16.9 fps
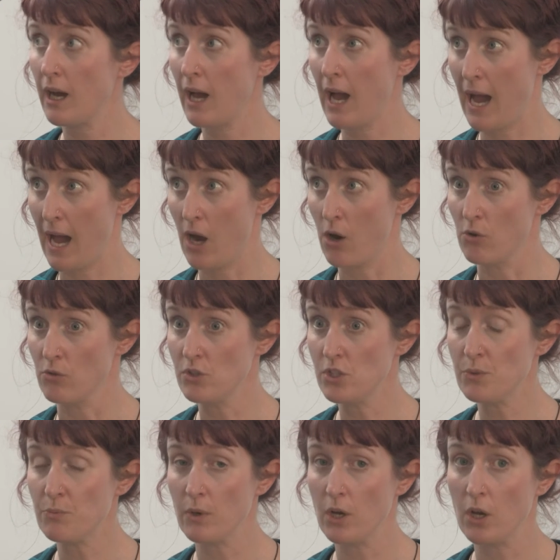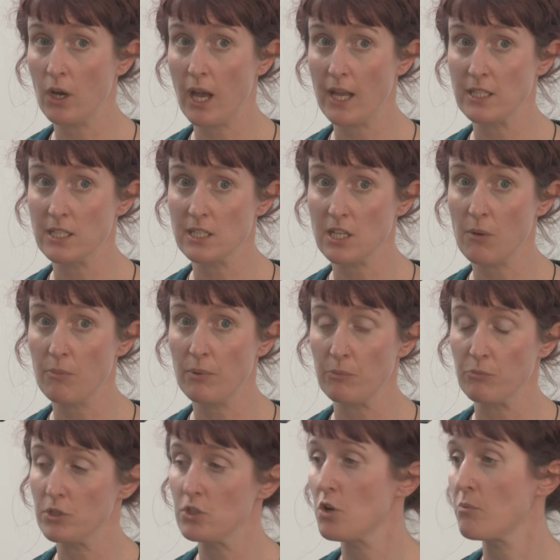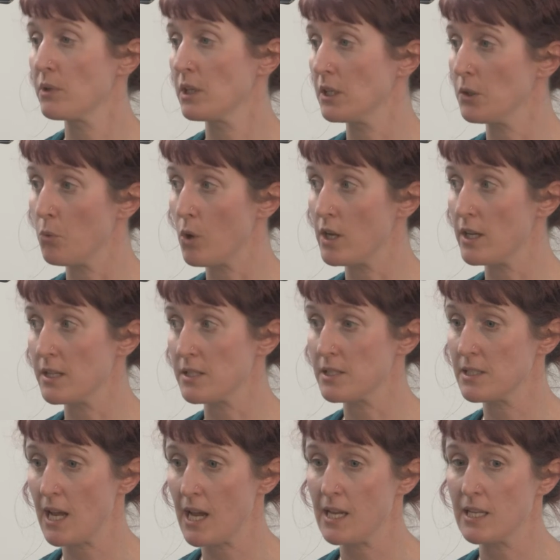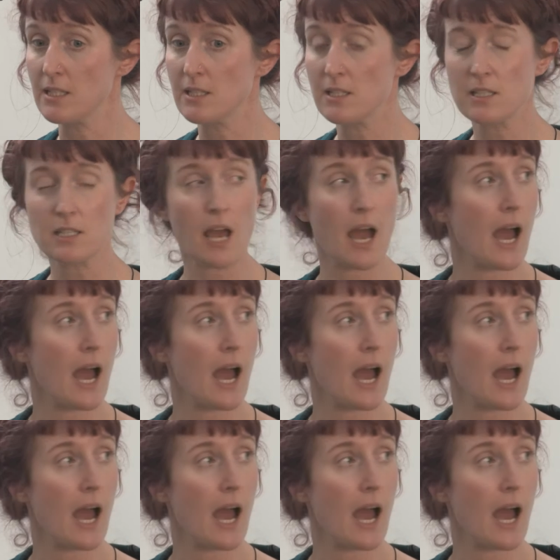housed but ended up in predominantly white estates,